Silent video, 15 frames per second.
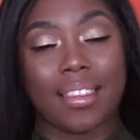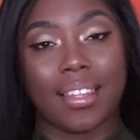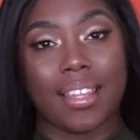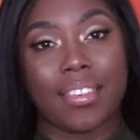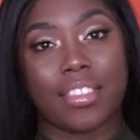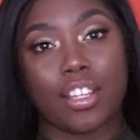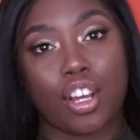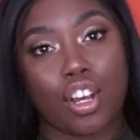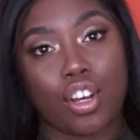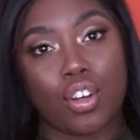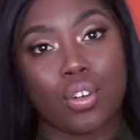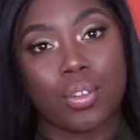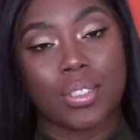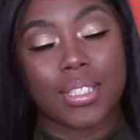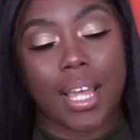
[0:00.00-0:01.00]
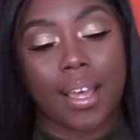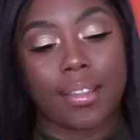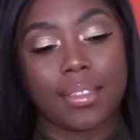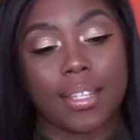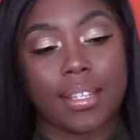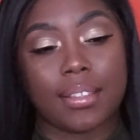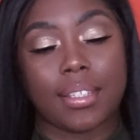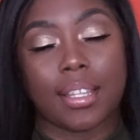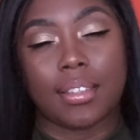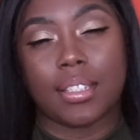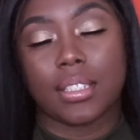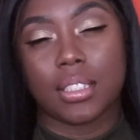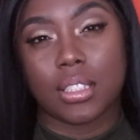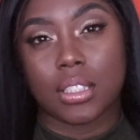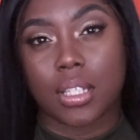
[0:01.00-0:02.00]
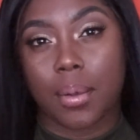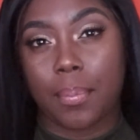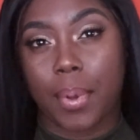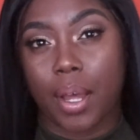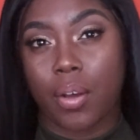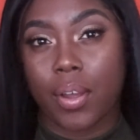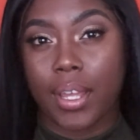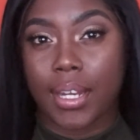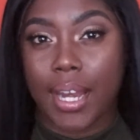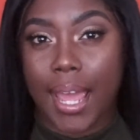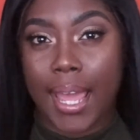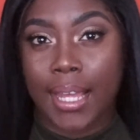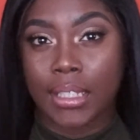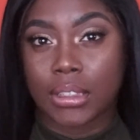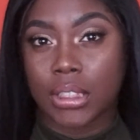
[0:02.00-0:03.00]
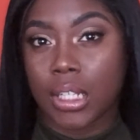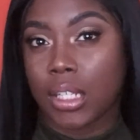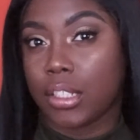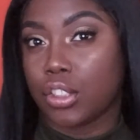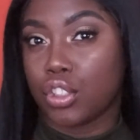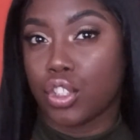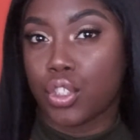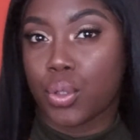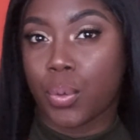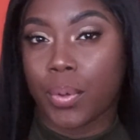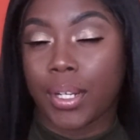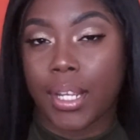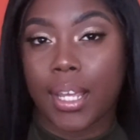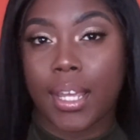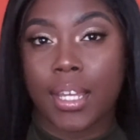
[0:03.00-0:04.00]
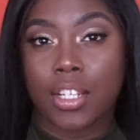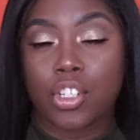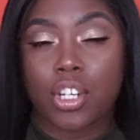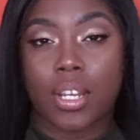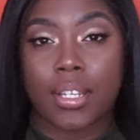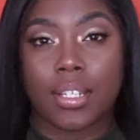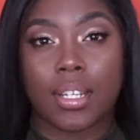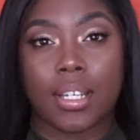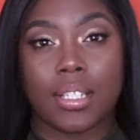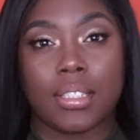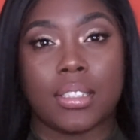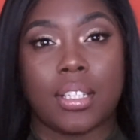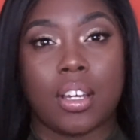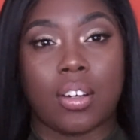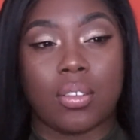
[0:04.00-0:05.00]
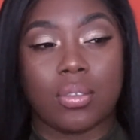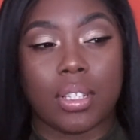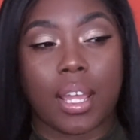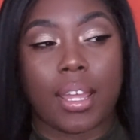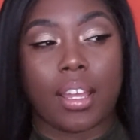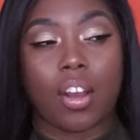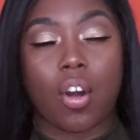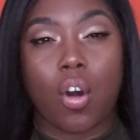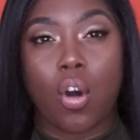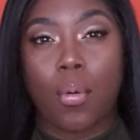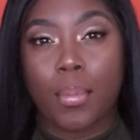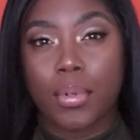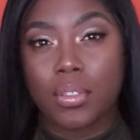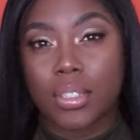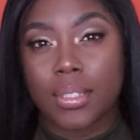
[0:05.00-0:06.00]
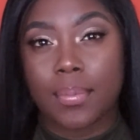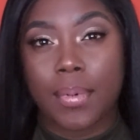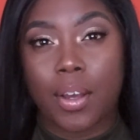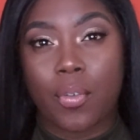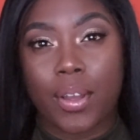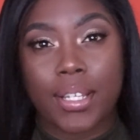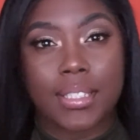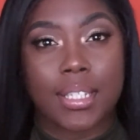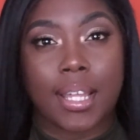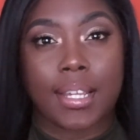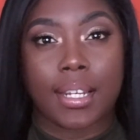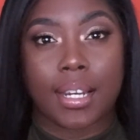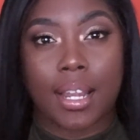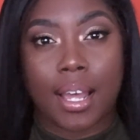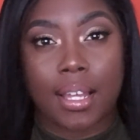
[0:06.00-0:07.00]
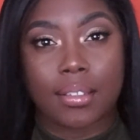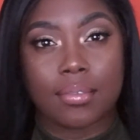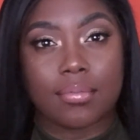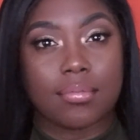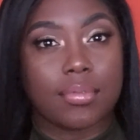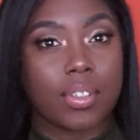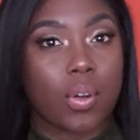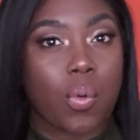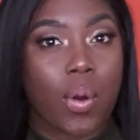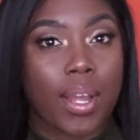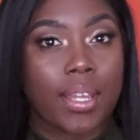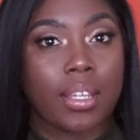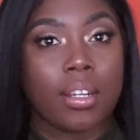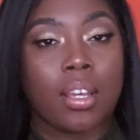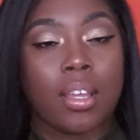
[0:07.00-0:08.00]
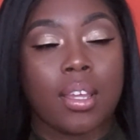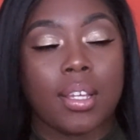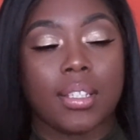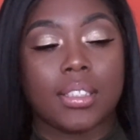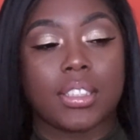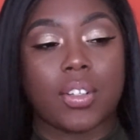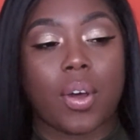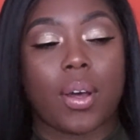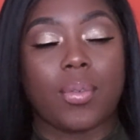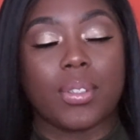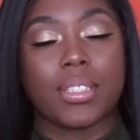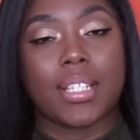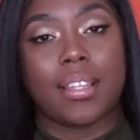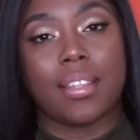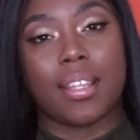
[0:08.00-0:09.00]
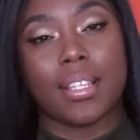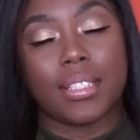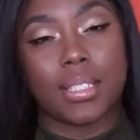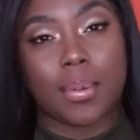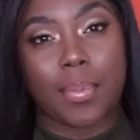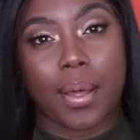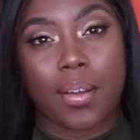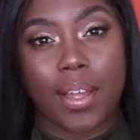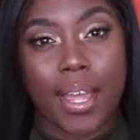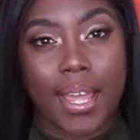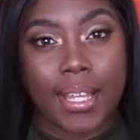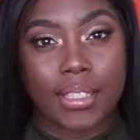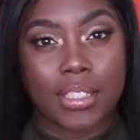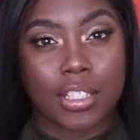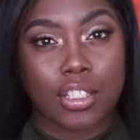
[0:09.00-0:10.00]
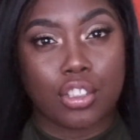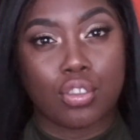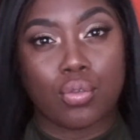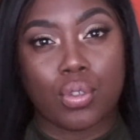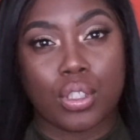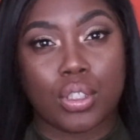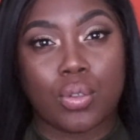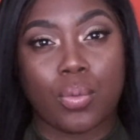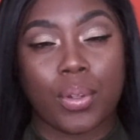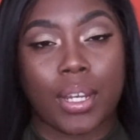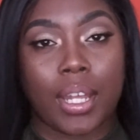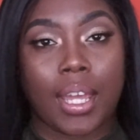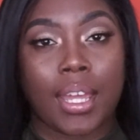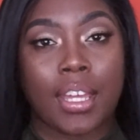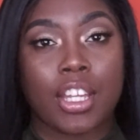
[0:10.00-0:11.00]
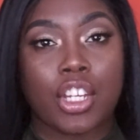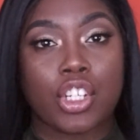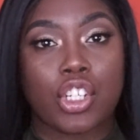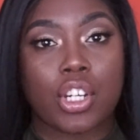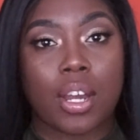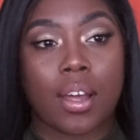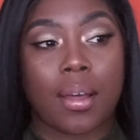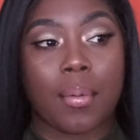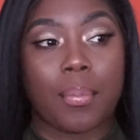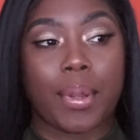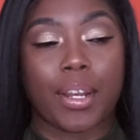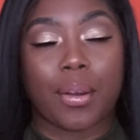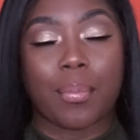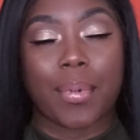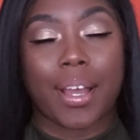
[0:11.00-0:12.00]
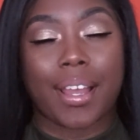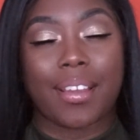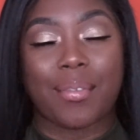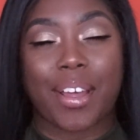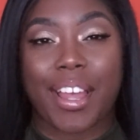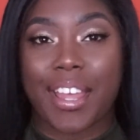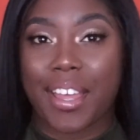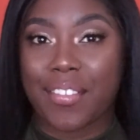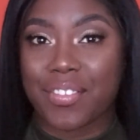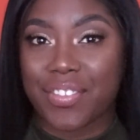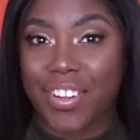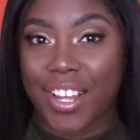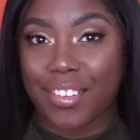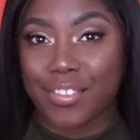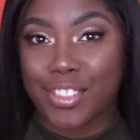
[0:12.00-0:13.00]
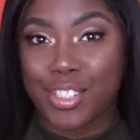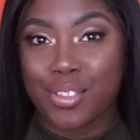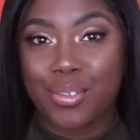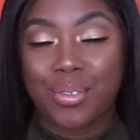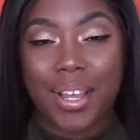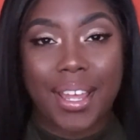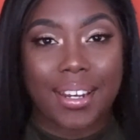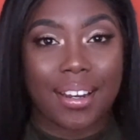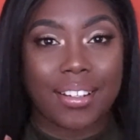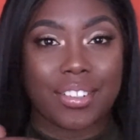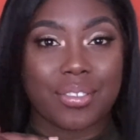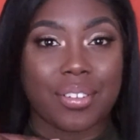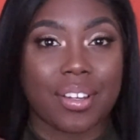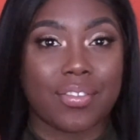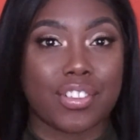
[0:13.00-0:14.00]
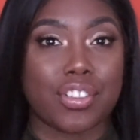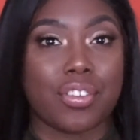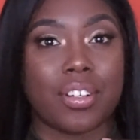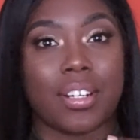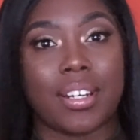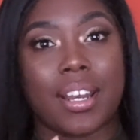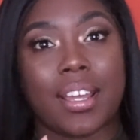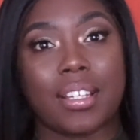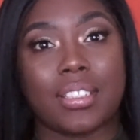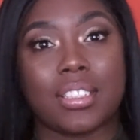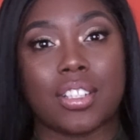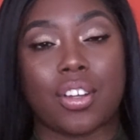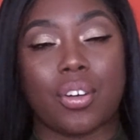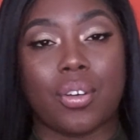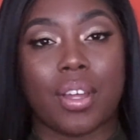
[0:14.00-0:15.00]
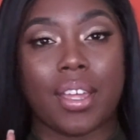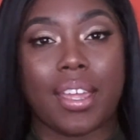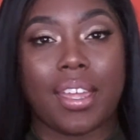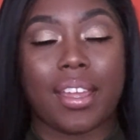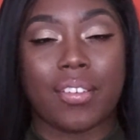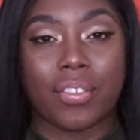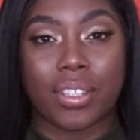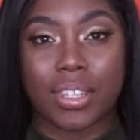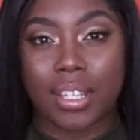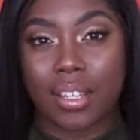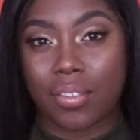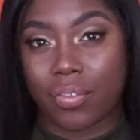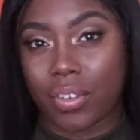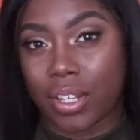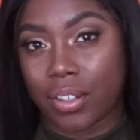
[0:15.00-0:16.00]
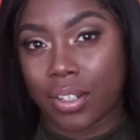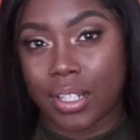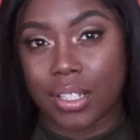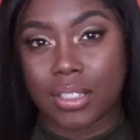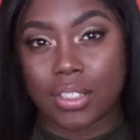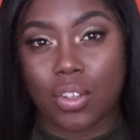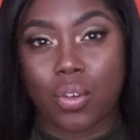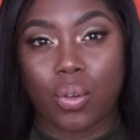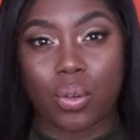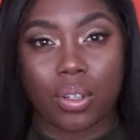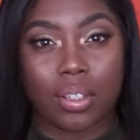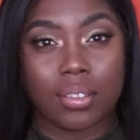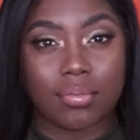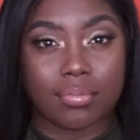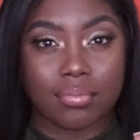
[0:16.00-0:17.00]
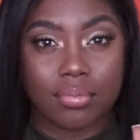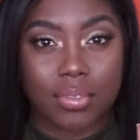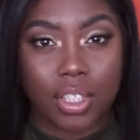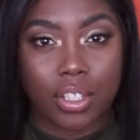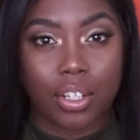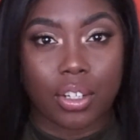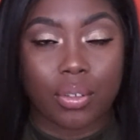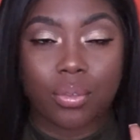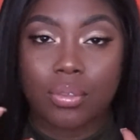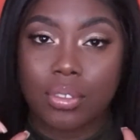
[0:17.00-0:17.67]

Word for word: length goes, I think that this is about an 18 to 20 inch. It does go like almost to my waist, like not quite, so I would say that it's about 18 to a 20 inch. Bear in mind, I am 5'2" and I do have a shorter neck, so everything varies on, you know,